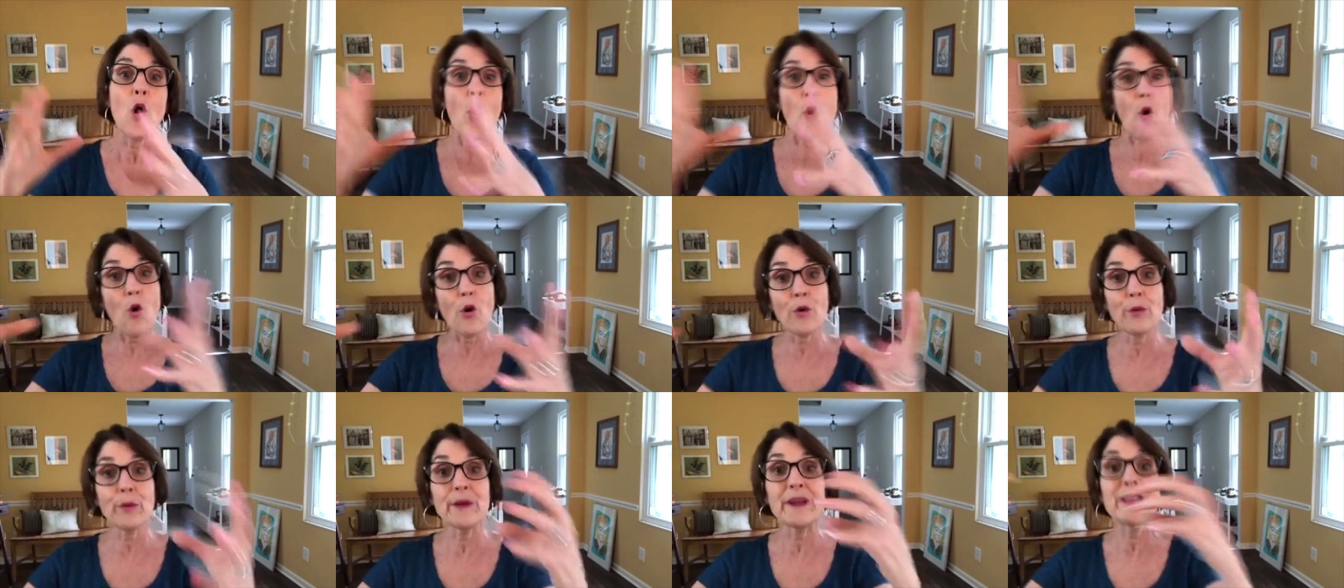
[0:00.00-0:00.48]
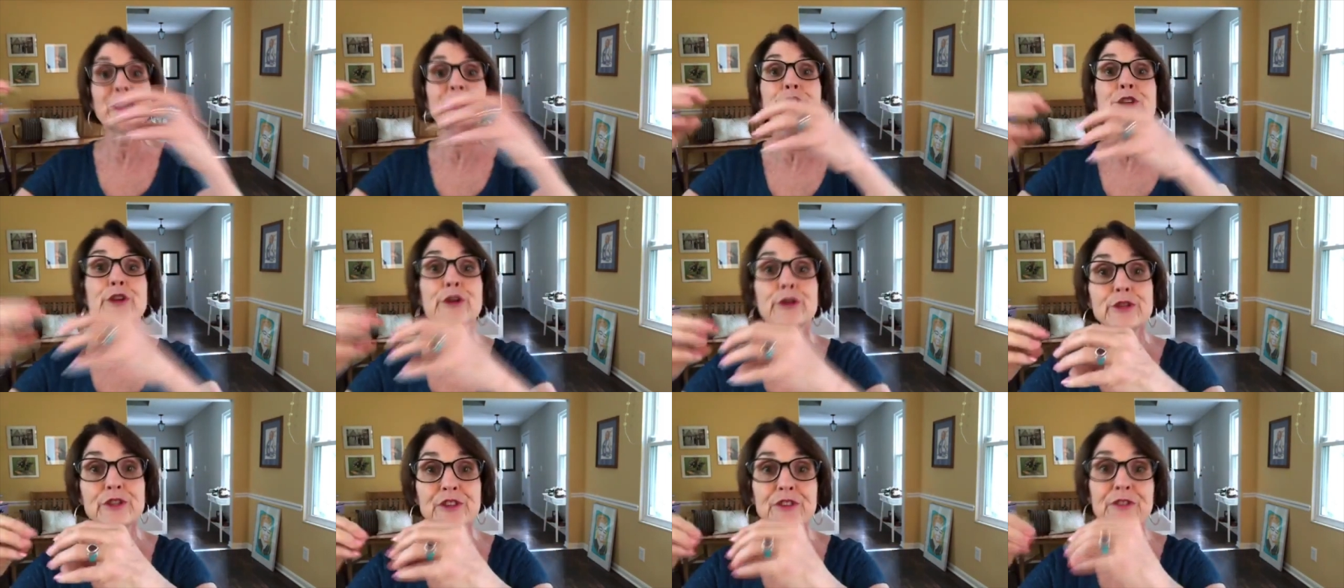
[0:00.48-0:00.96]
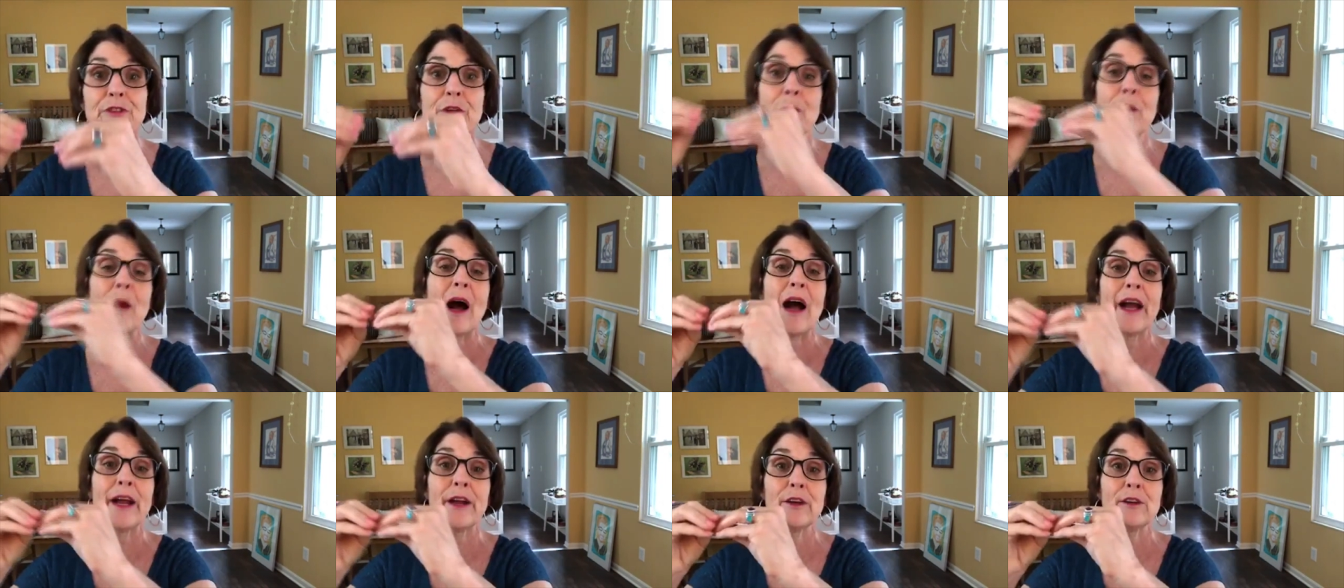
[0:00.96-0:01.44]
or reduce from
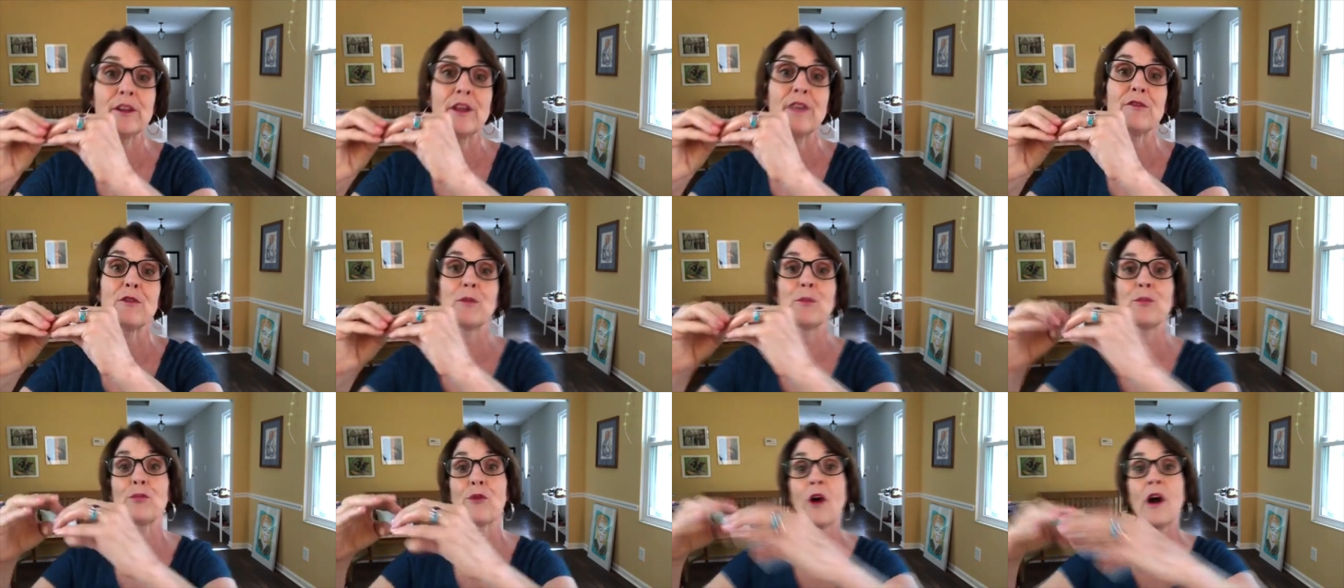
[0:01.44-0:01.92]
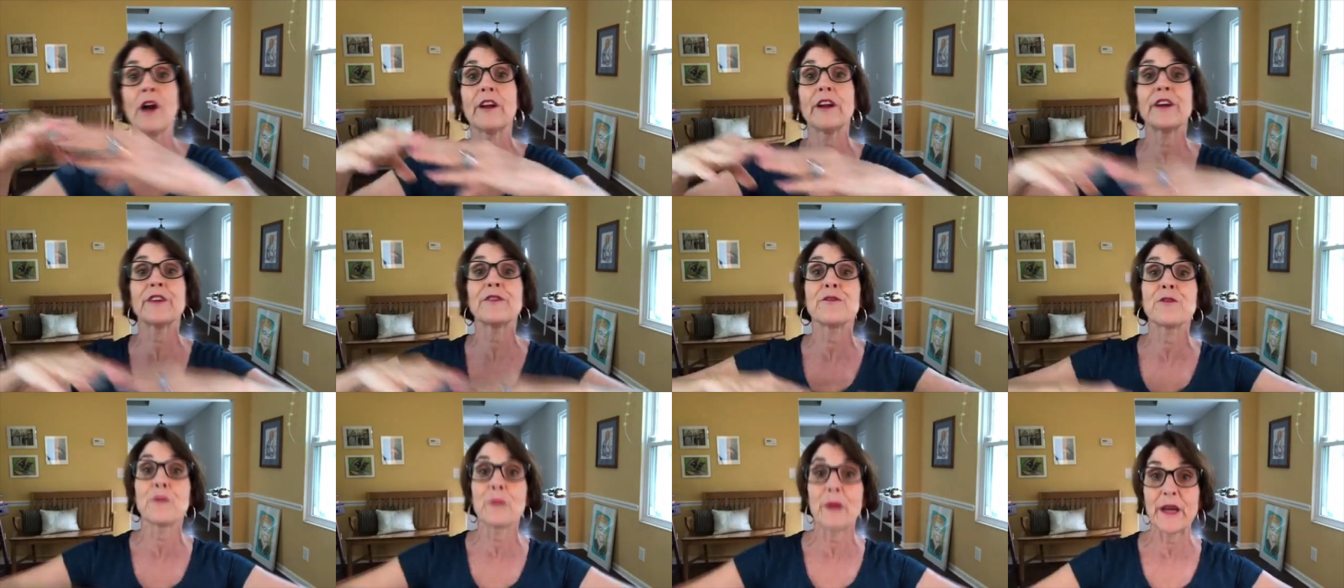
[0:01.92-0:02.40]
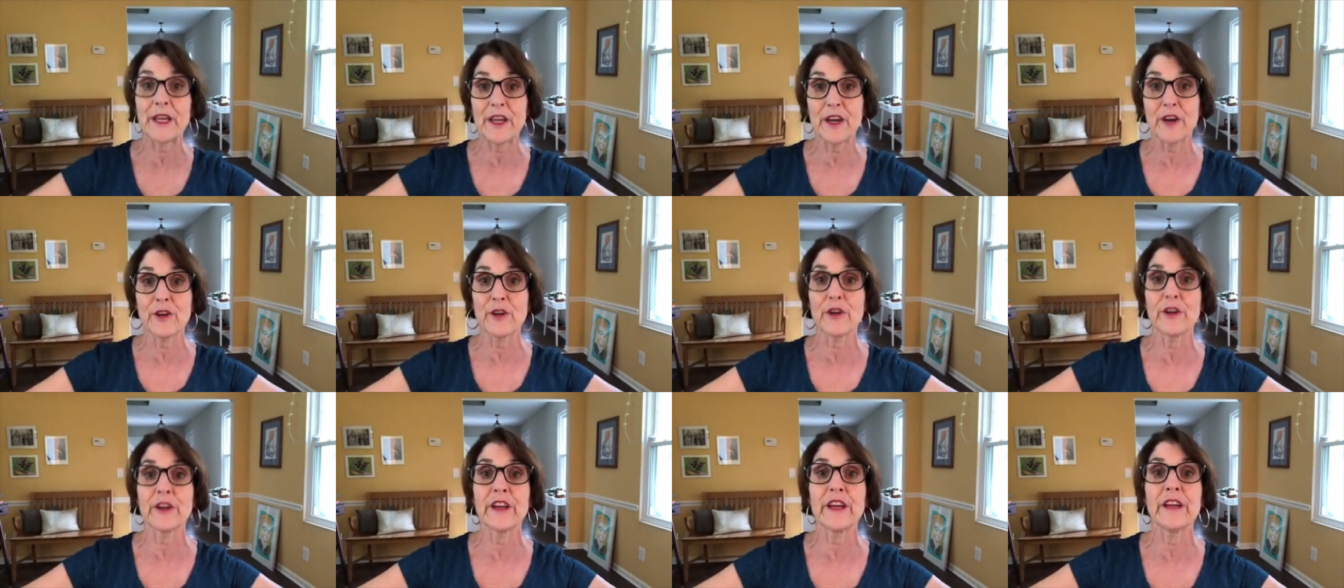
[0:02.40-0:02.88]
a higher level product for my
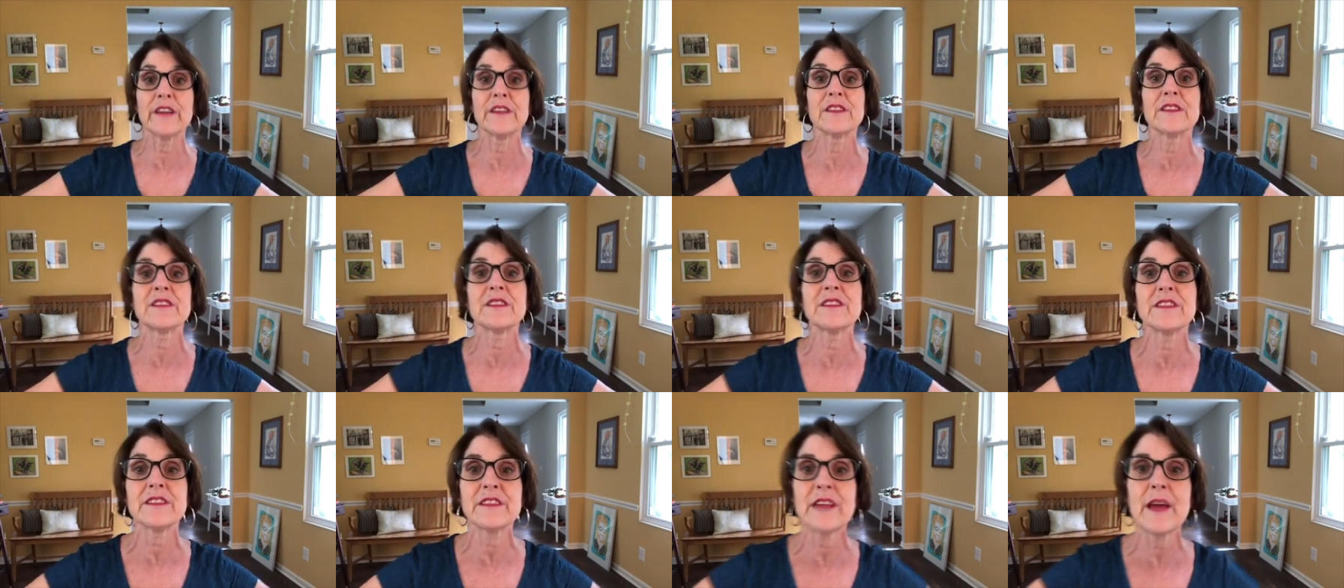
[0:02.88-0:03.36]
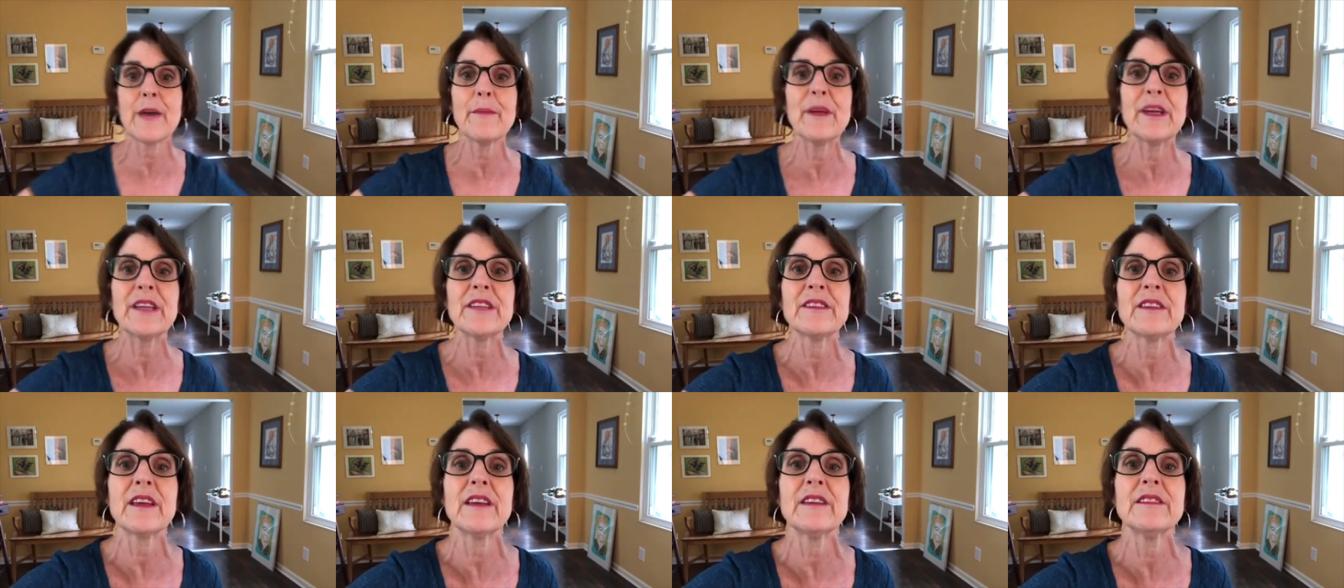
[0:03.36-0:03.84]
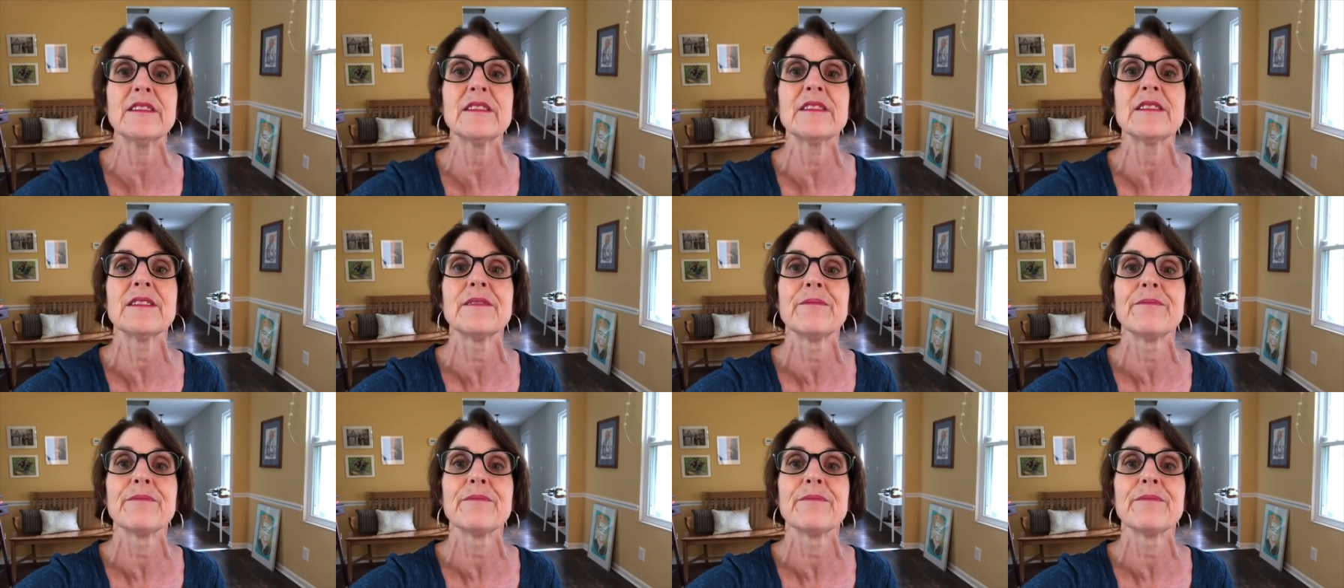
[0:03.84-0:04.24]
younger kids. Does that make sense?